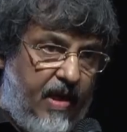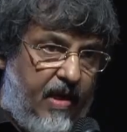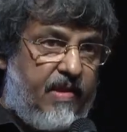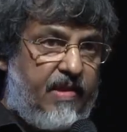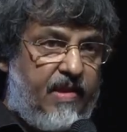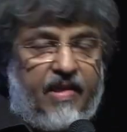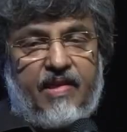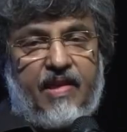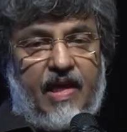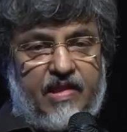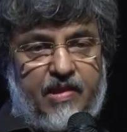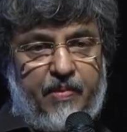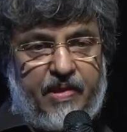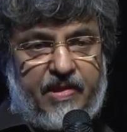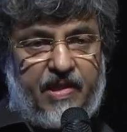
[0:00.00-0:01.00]
in the, in the
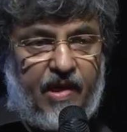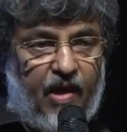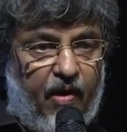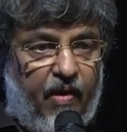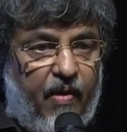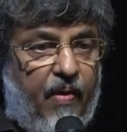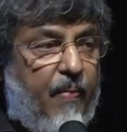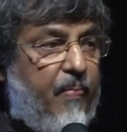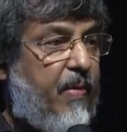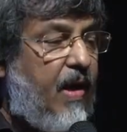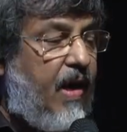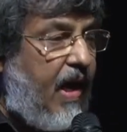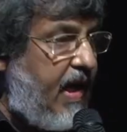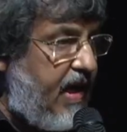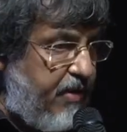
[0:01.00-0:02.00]
exhibition. Now
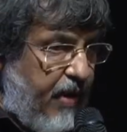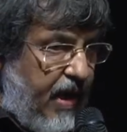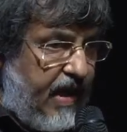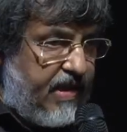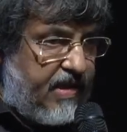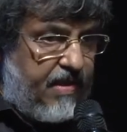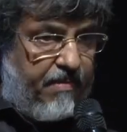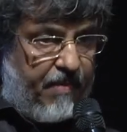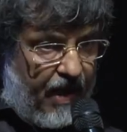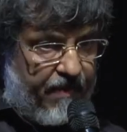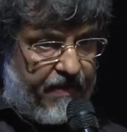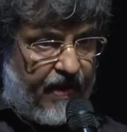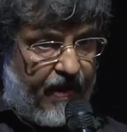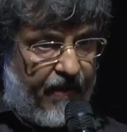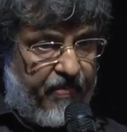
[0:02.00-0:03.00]
I invite
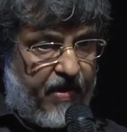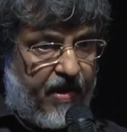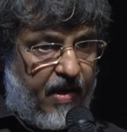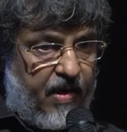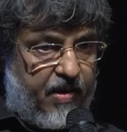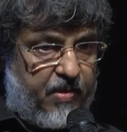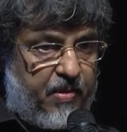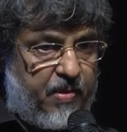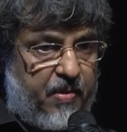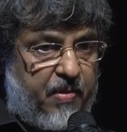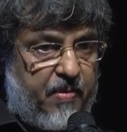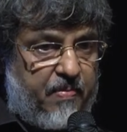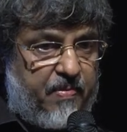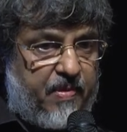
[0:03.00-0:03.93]
Bhavna to,